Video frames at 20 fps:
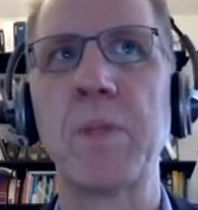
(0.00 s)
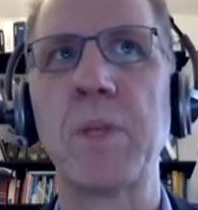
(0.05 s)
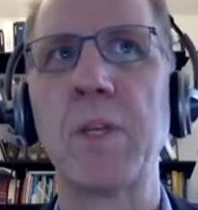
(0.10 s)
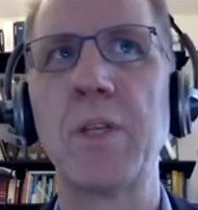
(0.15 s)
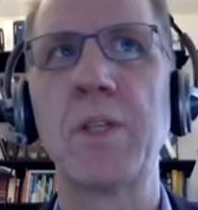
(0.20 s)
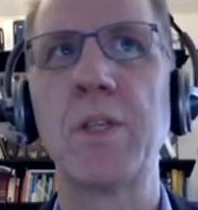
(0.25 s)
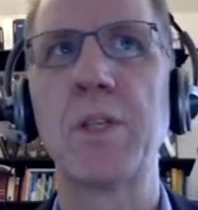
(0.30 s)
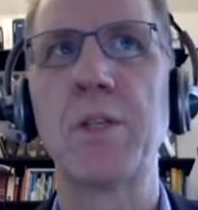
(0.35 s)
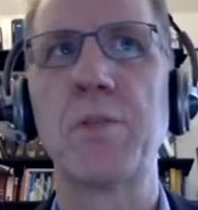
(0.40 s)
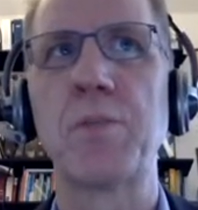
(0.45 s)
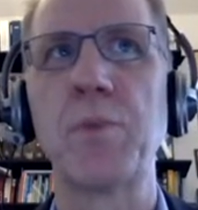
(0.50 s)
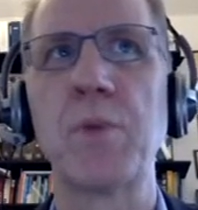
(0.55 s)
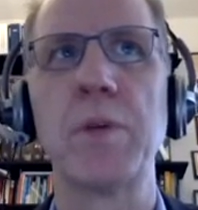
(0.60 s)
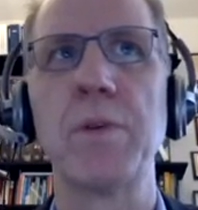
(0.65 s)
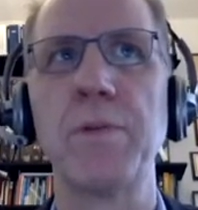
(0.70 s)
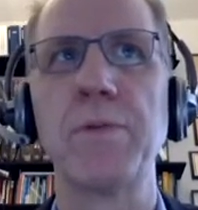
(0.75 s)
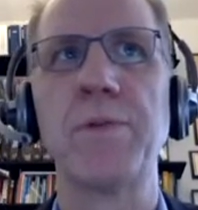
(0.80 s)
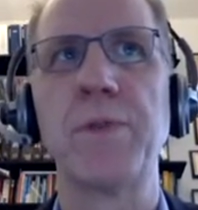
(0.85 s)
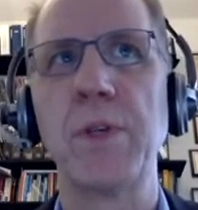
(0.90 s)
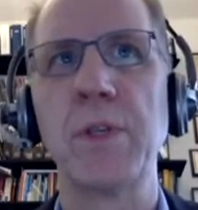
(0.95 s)
It just
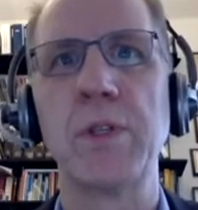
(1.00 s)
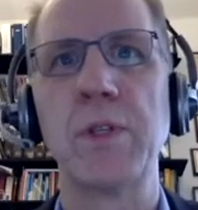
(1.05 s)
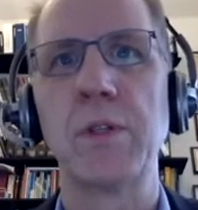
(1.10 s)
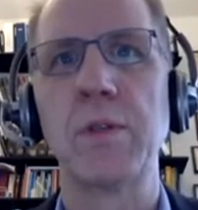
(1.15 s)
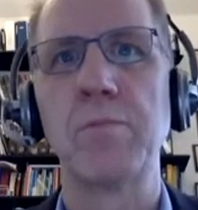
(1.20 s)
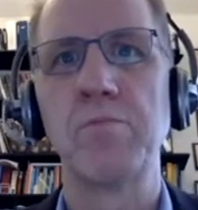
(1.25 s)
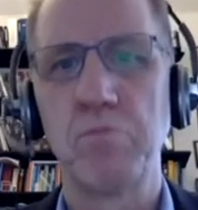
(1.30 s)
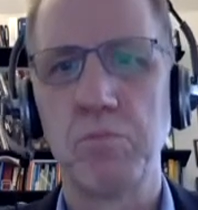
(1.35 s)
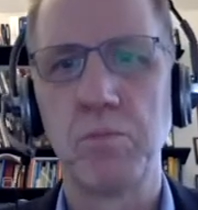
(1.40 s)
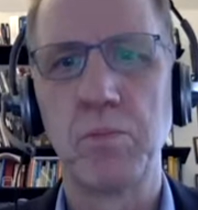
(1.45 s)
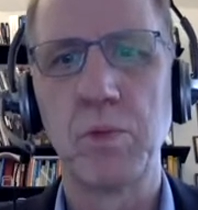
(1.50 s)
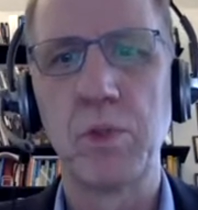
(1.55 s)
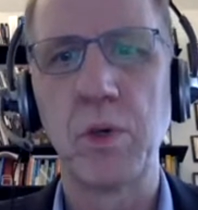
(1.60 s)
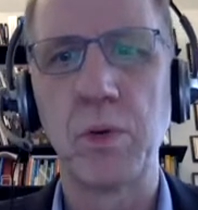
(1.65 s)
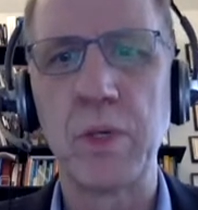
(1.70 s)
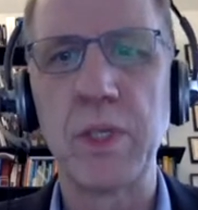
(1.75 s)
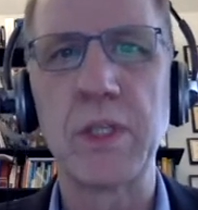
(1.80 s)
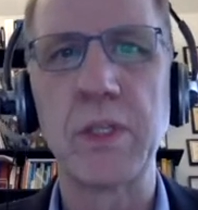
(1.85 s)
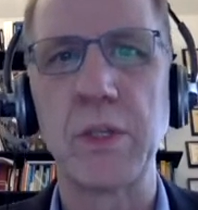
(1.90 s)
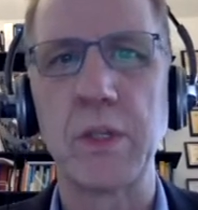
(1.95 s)
wouldn't fit
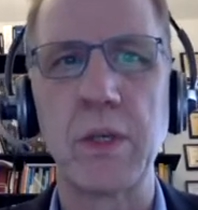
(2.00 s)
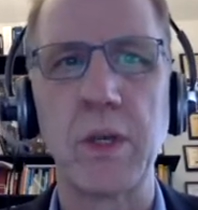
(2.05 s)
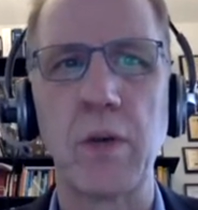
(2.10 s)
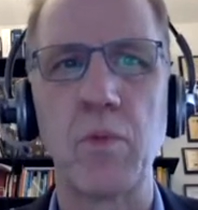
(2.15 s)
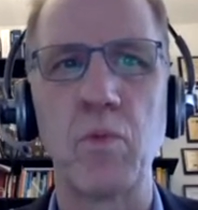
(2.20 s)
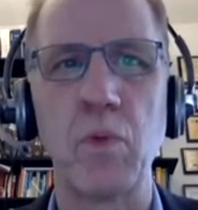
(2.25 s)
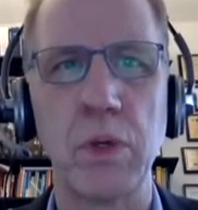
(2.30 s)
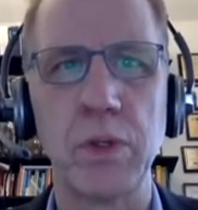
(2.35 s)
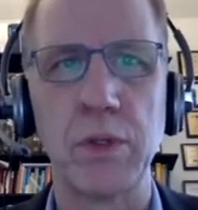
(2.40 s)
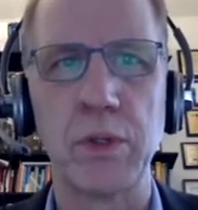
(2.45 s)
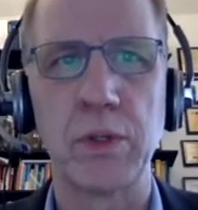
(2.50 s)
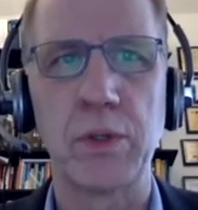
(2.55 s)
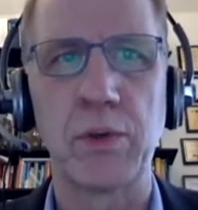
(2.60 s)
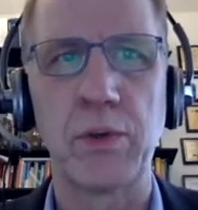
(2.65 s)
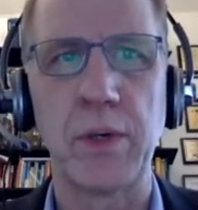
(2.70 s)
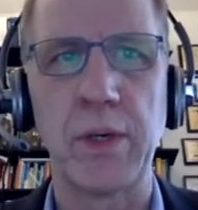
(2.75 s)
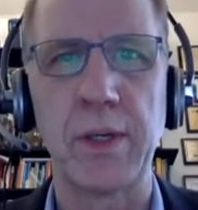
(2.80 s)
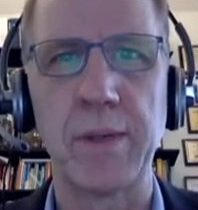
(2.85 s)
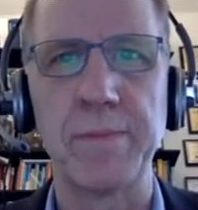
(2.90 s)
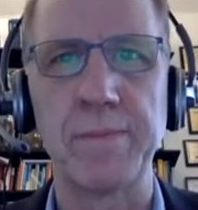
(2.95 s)
so easily on one
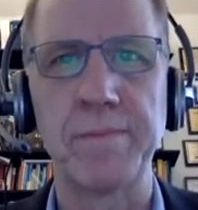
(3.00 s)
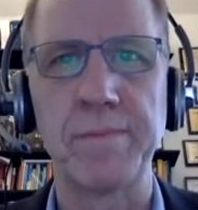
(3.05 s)
screen.